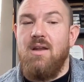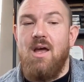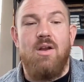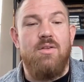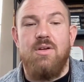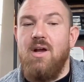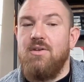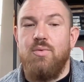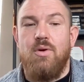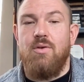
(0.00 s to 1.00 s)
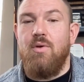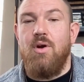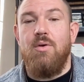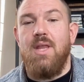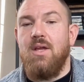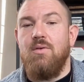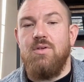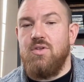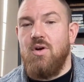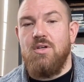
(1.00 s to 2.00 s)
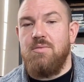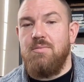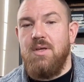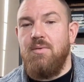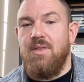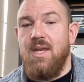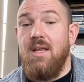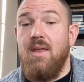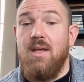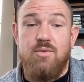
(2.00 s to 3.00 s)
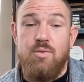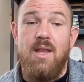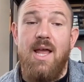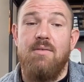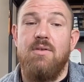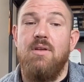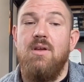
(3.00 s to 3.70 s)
Not all their ducks were in a row, and they couldn't charge me with anything. And so I left